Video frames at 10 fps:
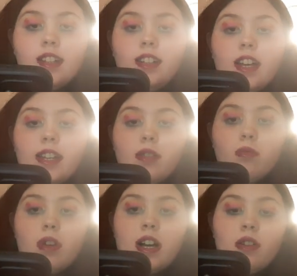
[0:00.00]
Like,
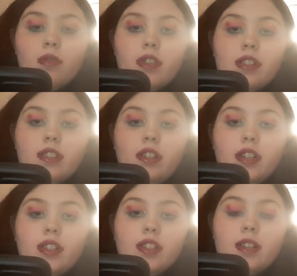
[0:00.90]
wow, this
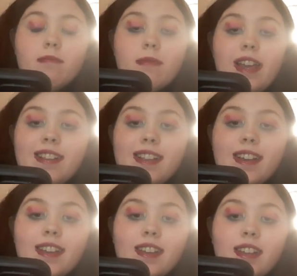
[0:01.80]
looks
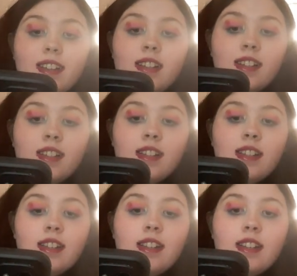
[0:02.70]
amazing.
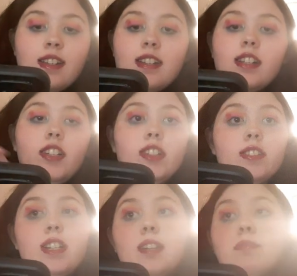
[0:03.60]
Looks like a